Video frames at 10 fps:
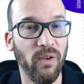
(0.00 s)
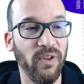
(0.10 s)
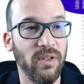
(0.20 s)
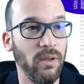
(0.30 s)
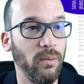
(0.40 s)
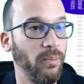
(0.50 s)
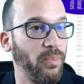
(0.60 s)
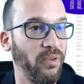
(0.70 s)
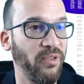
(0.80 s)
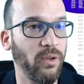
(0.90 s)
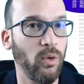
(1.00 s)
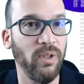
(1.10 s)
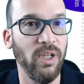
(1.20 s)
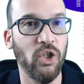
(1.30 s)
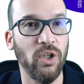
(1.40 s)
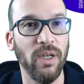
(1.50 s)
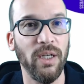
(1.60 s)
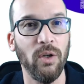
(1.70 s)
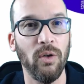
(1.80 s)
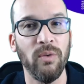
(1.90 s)
if it's in perfect condition, I
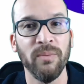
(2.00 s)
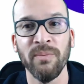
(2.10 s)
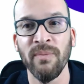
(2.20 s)
know